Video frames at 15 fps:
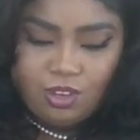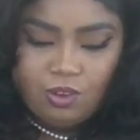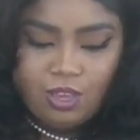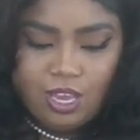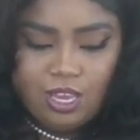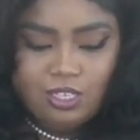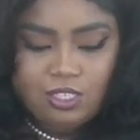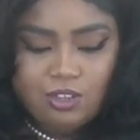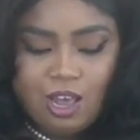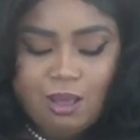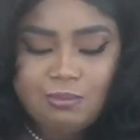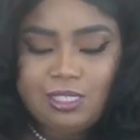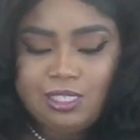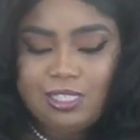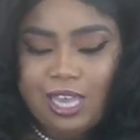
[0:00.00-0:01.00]
Okay, so
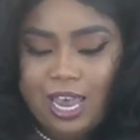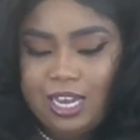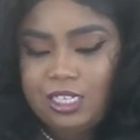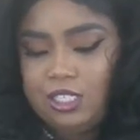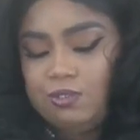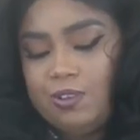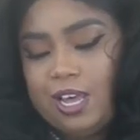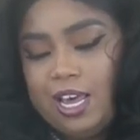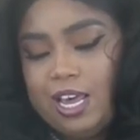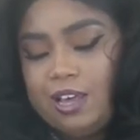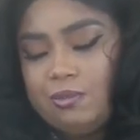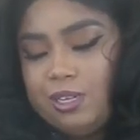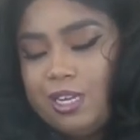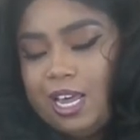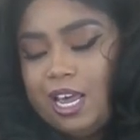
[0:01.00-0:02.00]
I'm
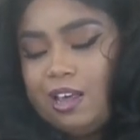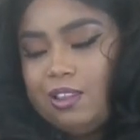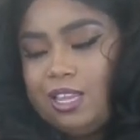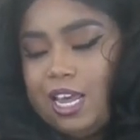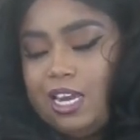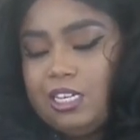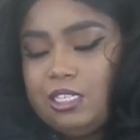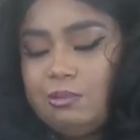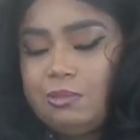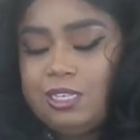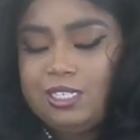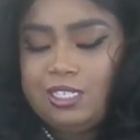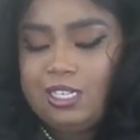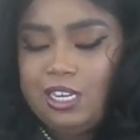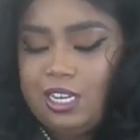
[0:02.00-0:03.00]
satisfied with how that is
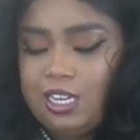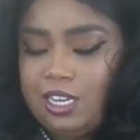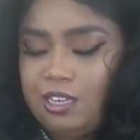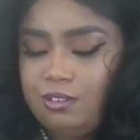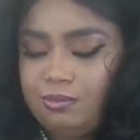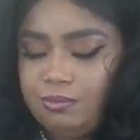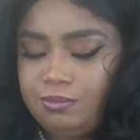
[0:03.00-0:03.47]
mixed in.